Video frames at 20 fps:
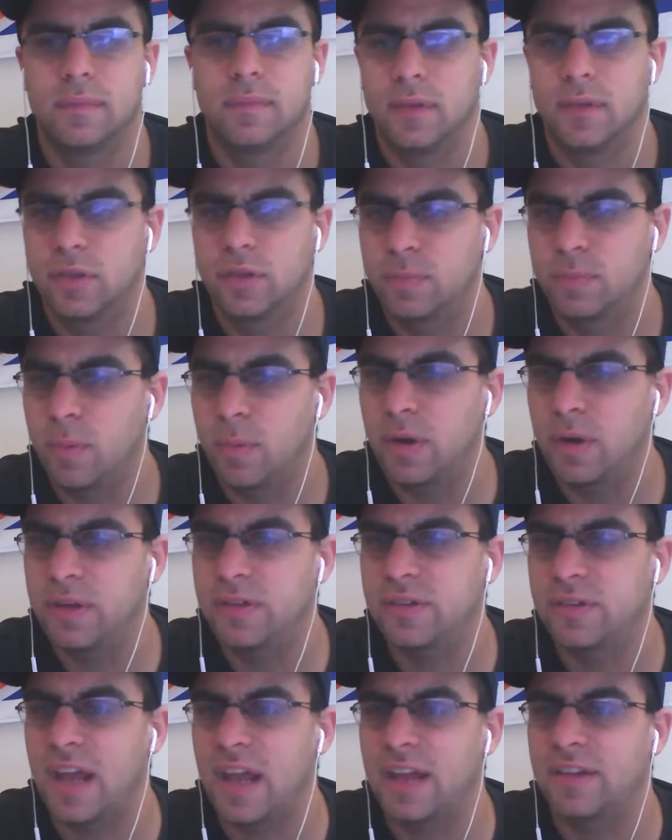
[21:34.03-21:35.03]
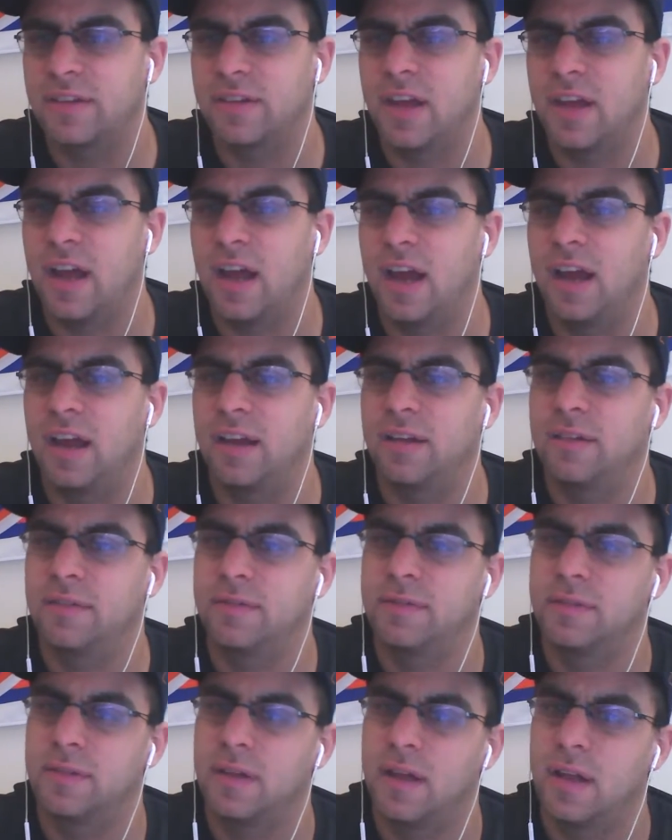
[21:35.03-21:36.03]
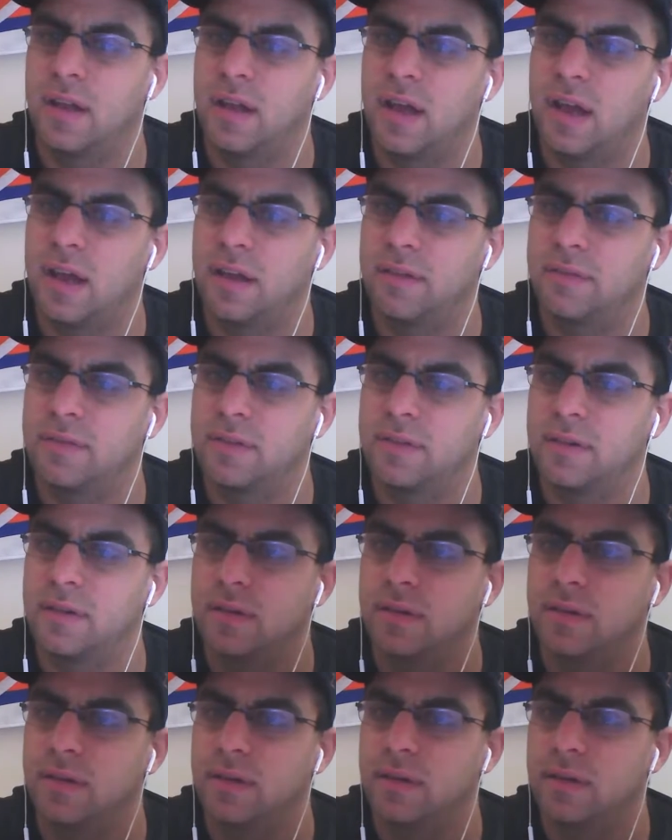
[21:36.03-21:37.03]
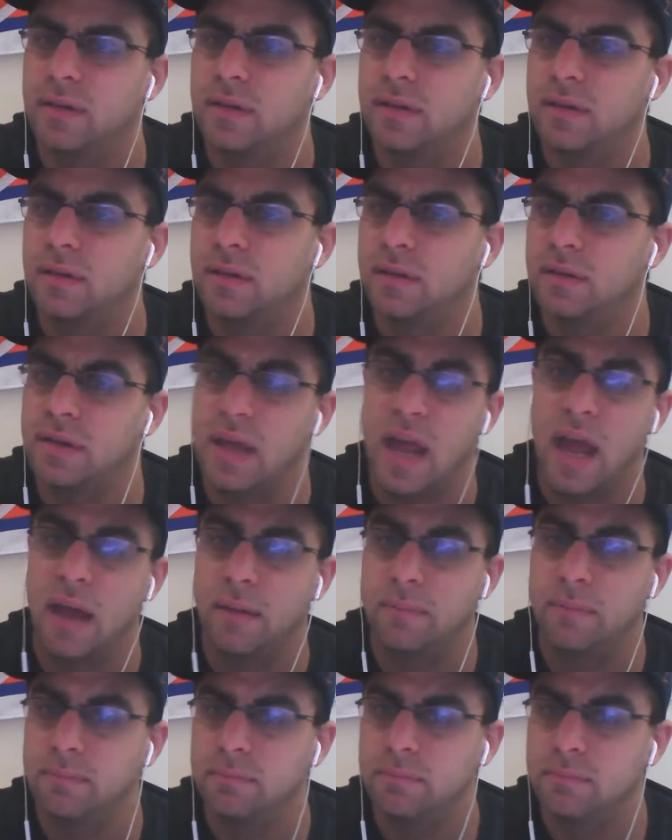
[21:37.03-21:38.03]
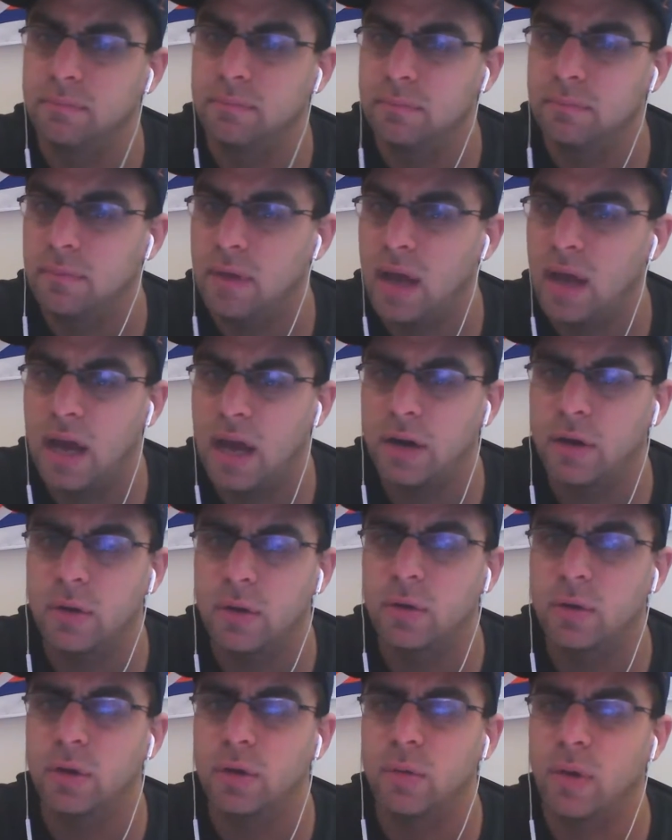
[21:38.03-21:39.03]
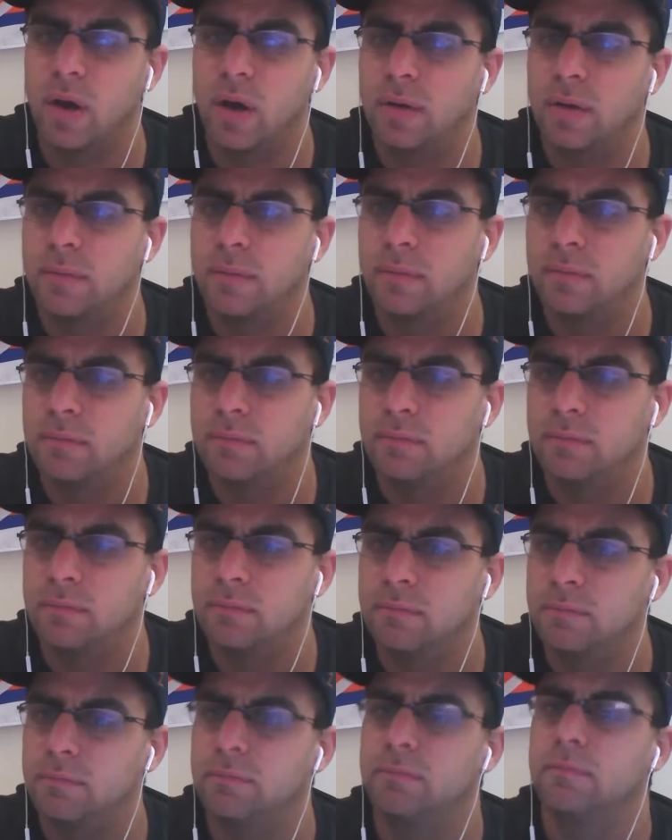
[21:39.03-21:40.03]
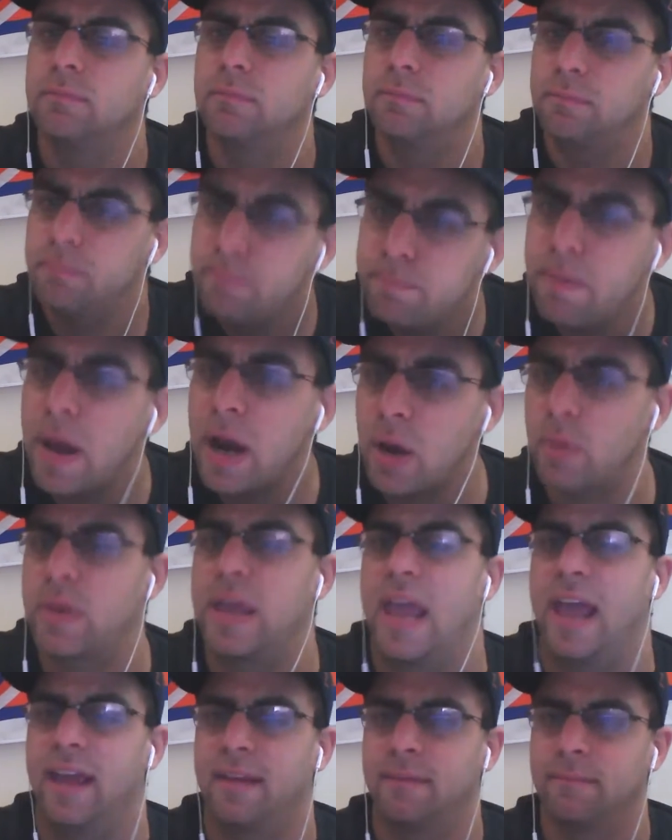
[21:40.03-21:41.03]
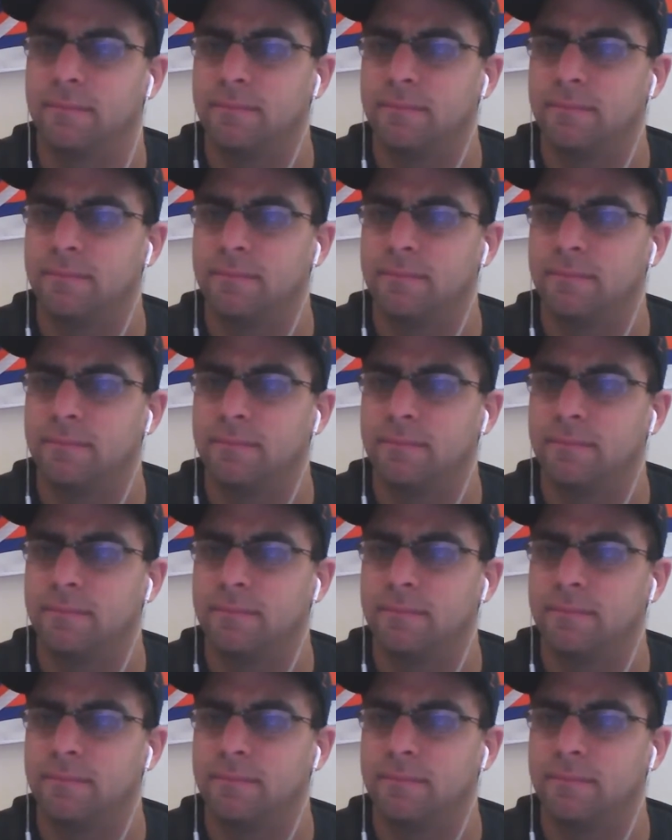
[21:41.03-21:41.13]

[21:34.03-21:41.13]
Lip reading: Sports Stats Live. Alive. Yeah. I don't know who you are. But okay.